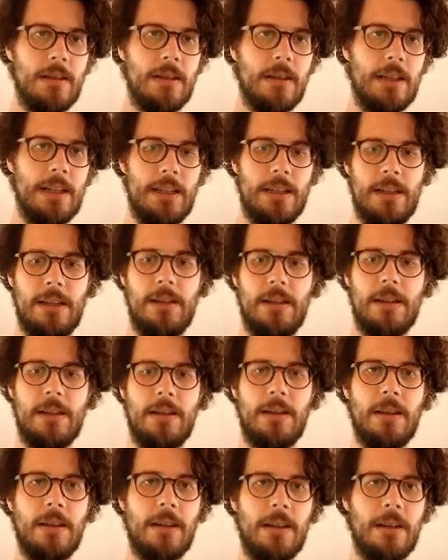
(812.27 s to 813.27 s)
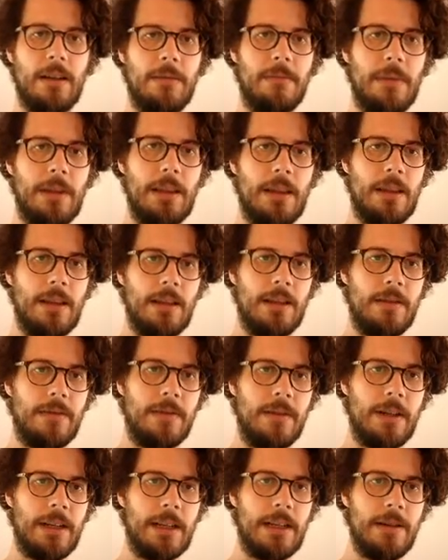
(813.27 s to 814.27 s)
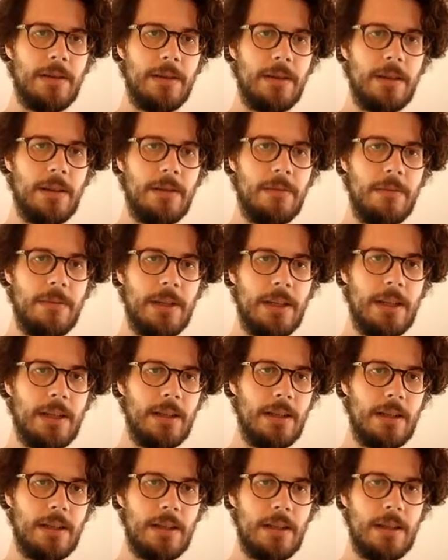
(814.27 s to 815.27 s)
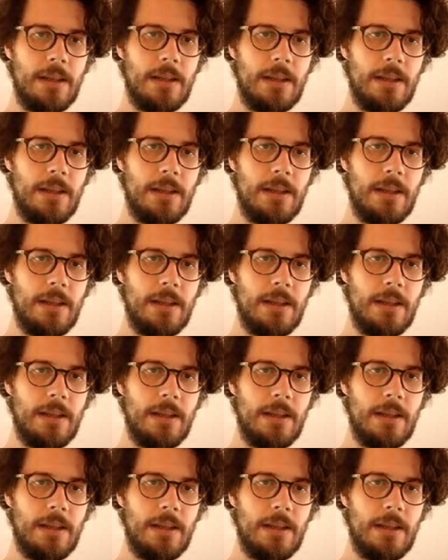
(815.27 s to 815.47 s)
let's see, I'm gonna comment this for now, comment.